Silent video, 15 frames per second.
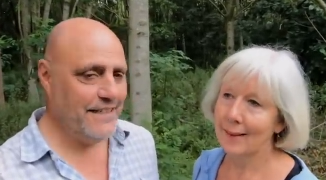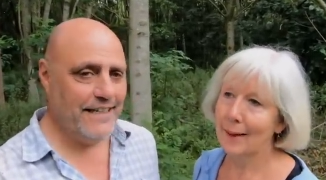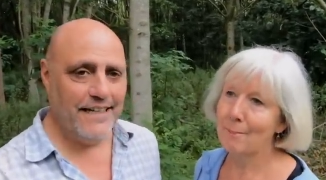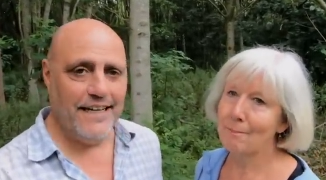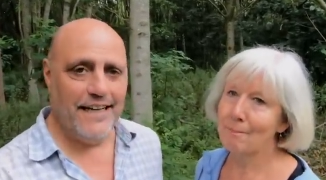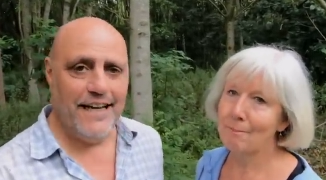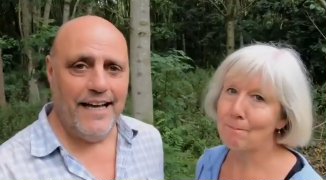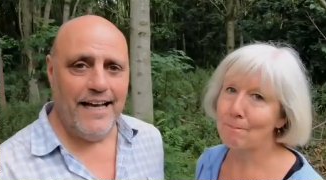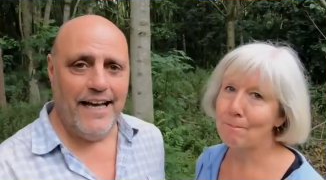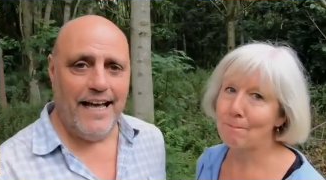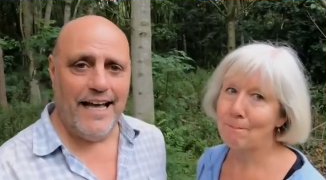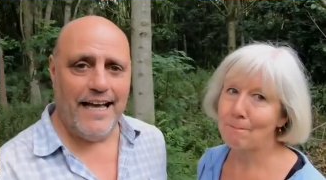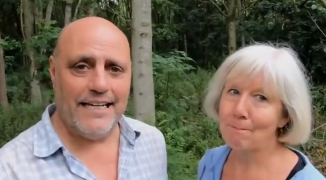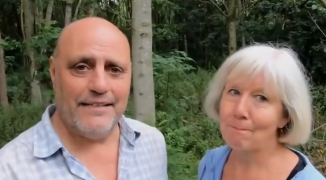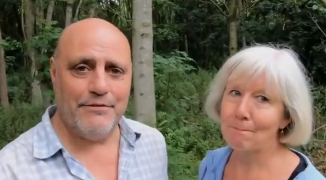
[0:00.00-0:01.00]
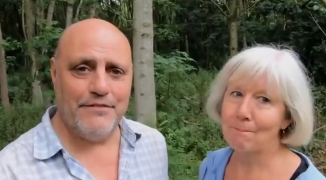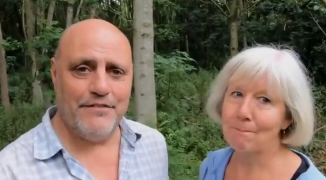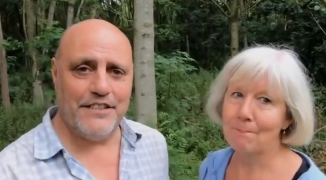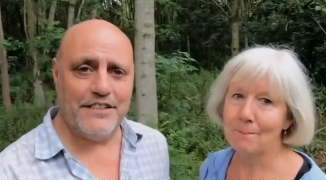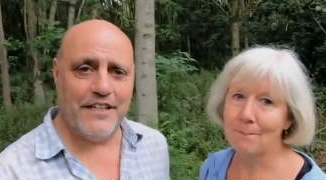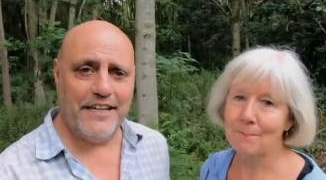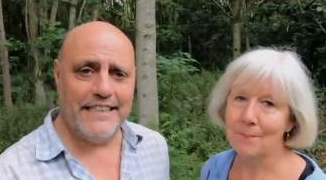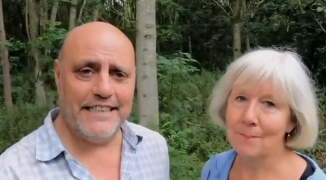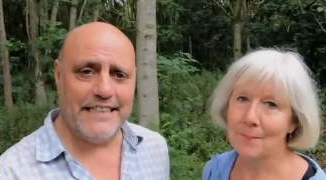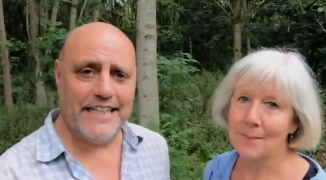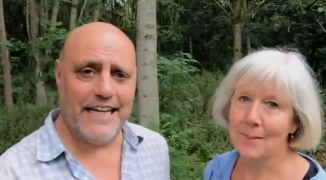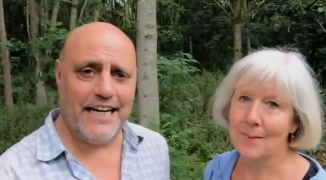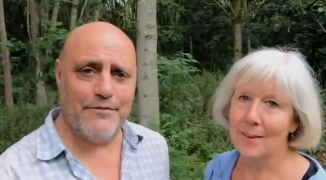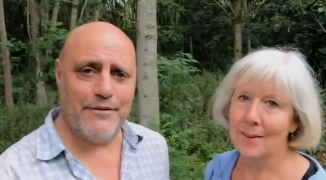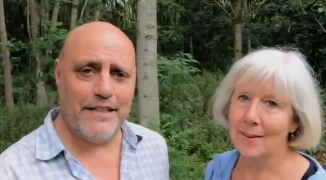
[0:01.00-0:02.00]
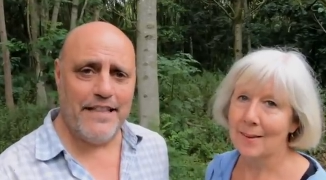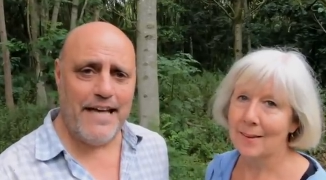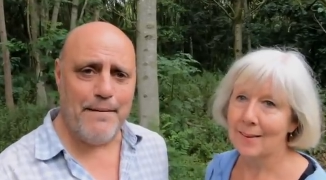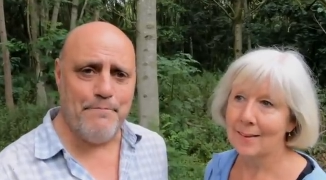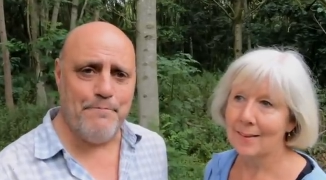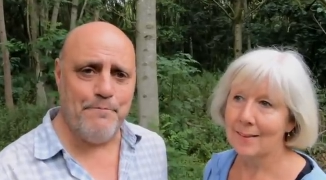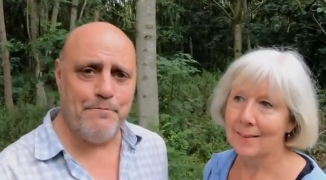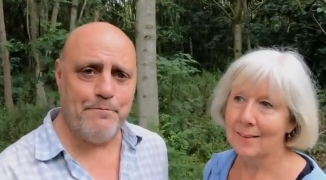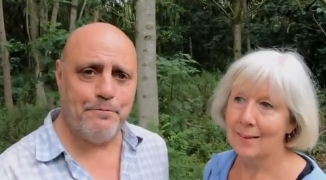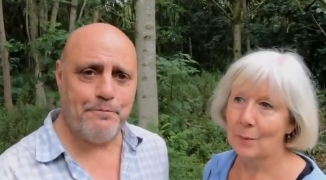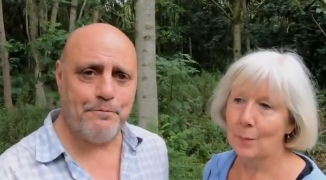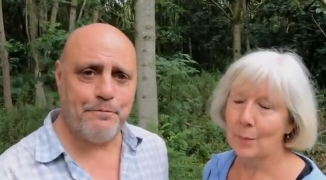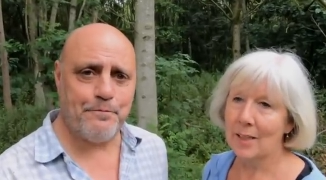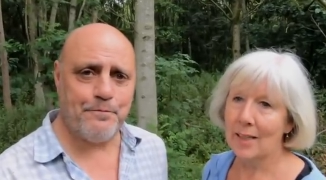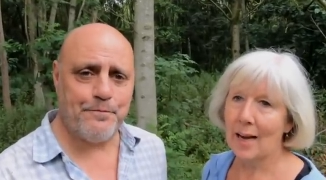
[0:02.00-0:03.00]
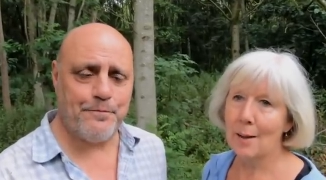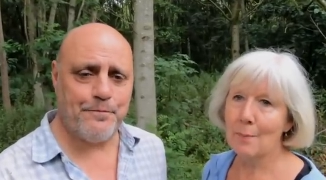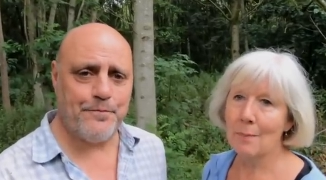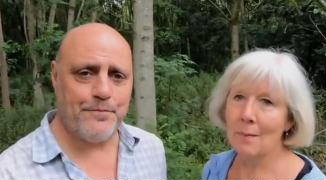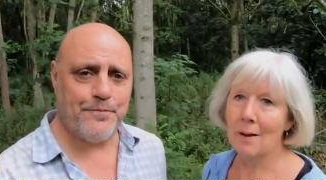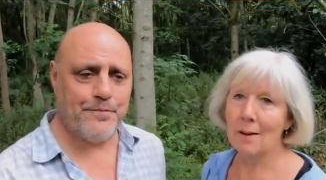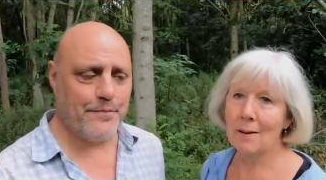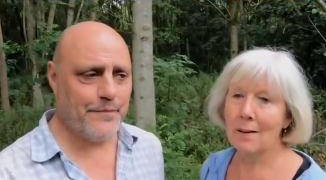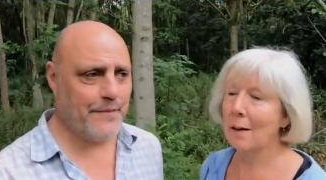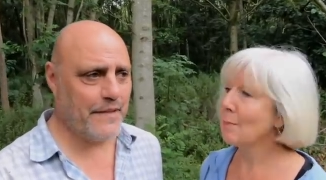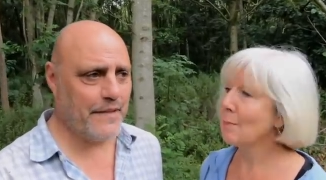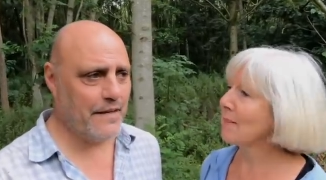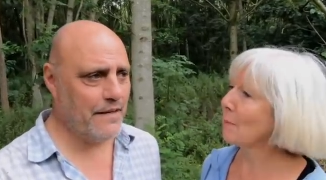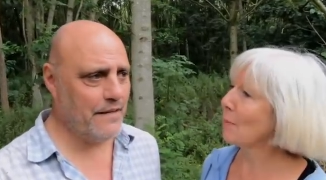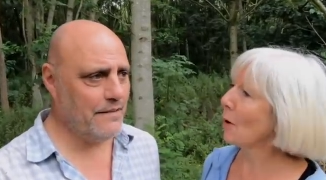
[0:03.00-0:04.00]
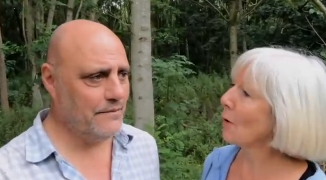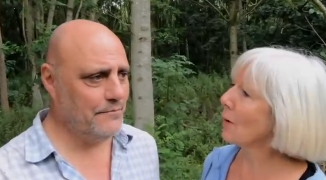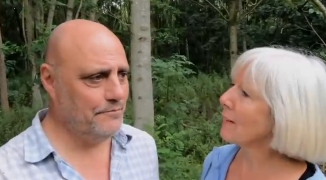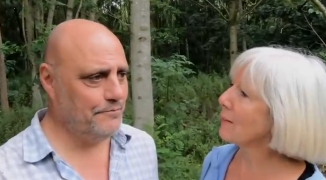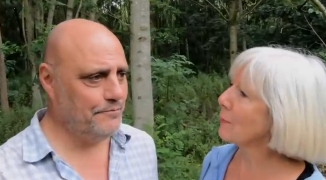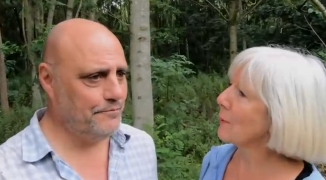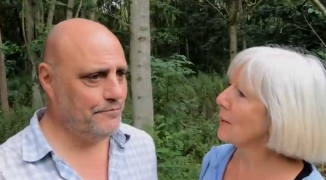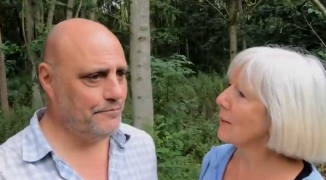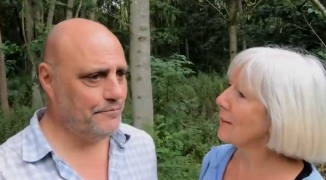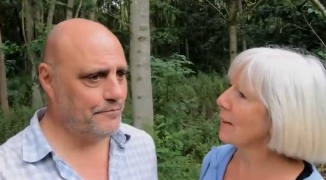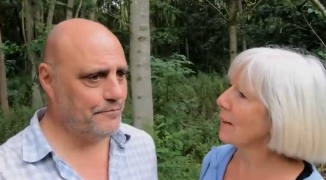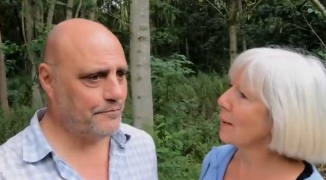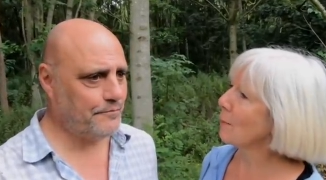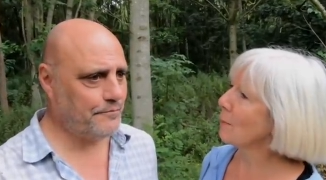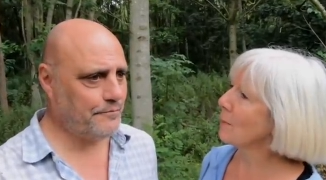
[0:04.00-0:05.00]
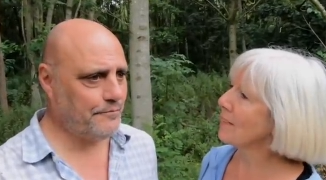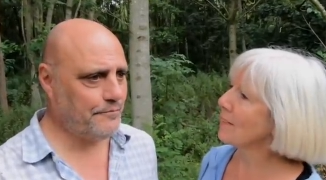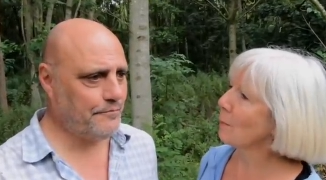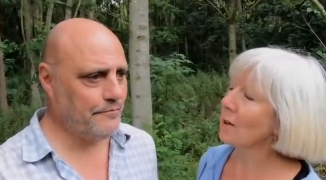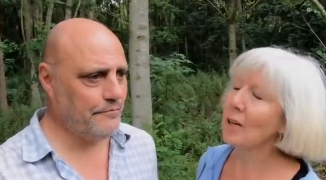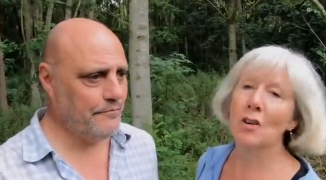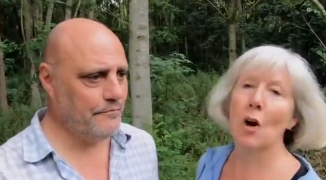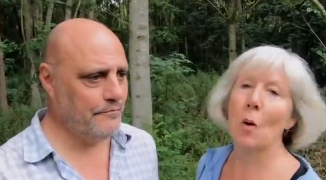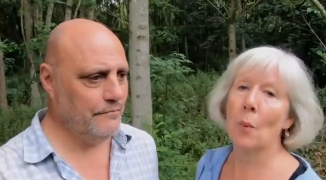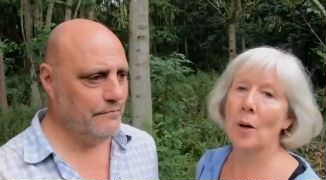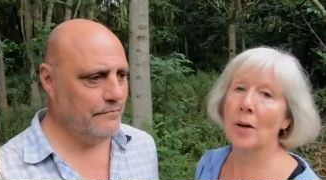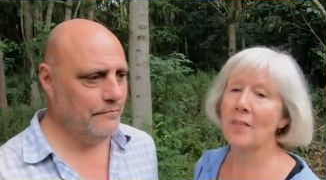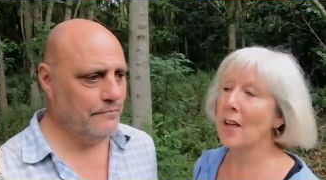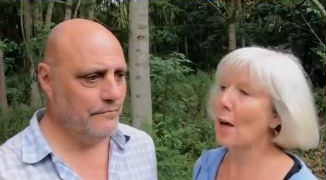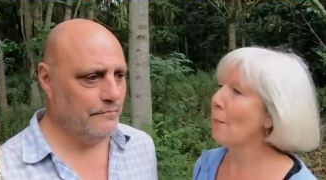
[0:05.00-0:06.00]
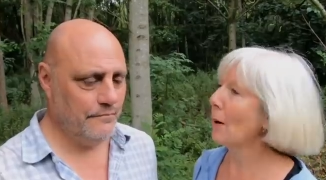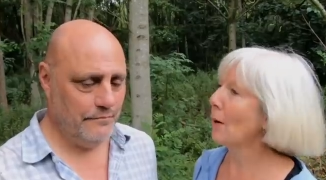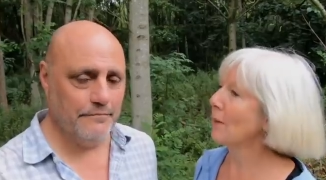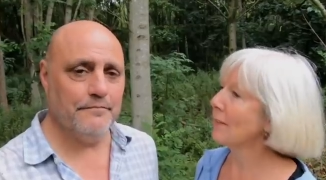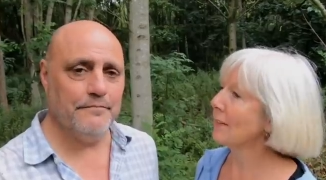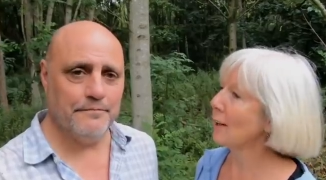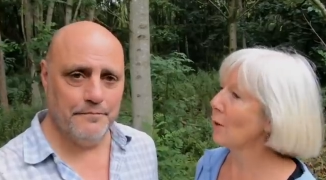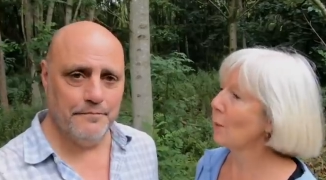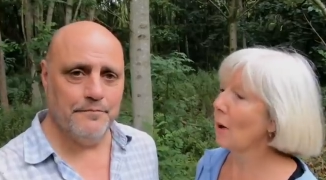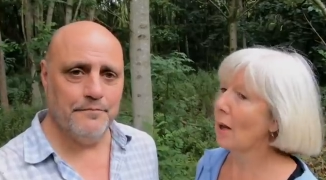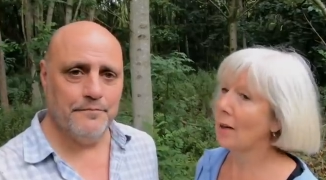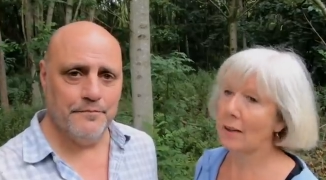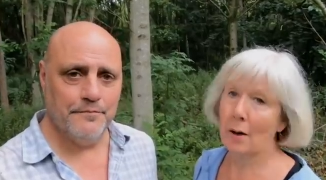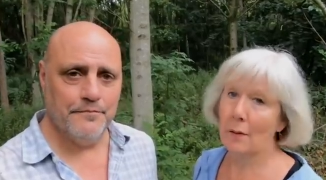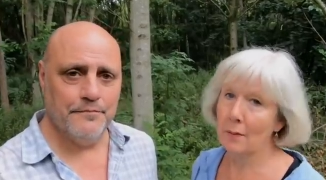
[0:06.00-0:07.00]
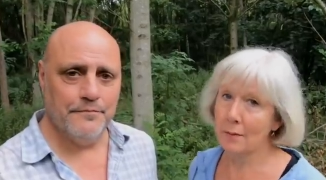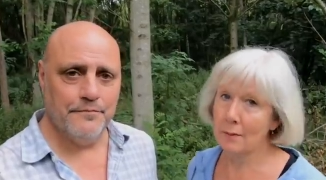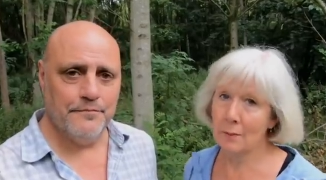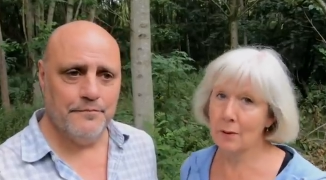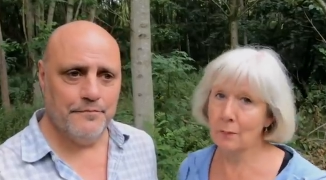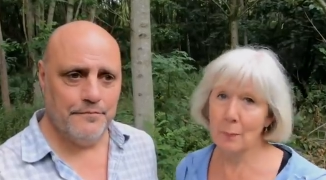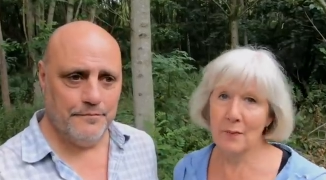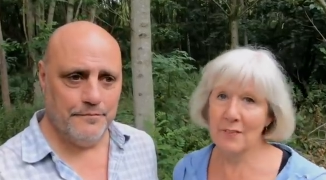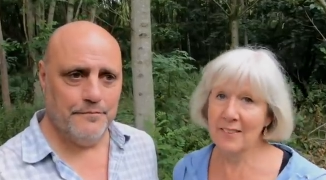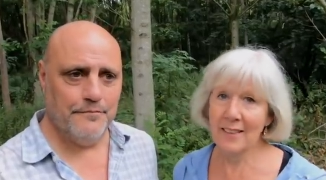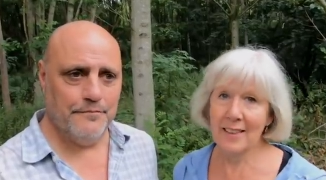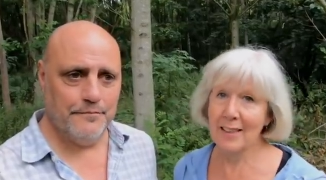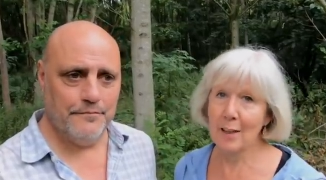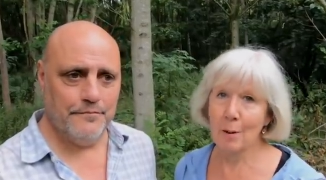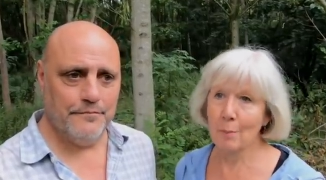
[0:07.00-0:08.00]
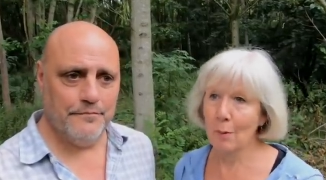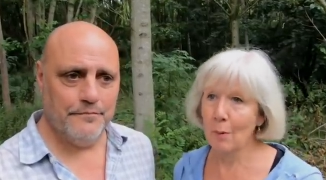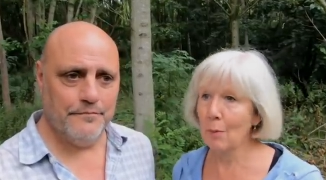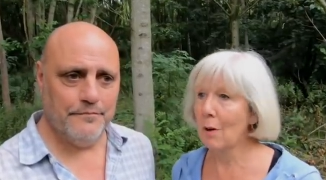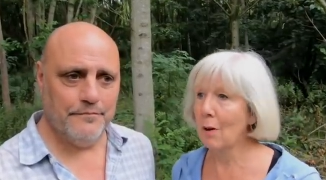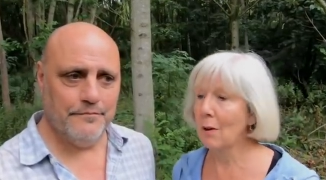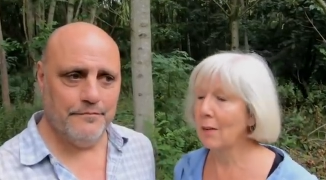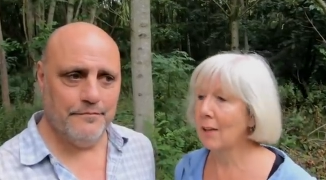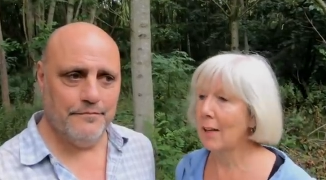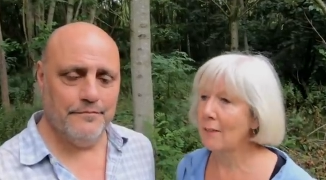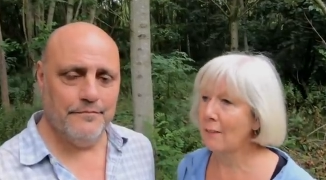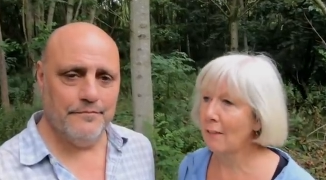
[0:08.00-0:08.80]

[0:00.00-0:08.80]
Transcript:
Speaker 1: Yeah. And we've decided to go with them.
Speaker 2: We came up some locks with um, somebody that got one of their boats a little while ago. We've seen them all along, they're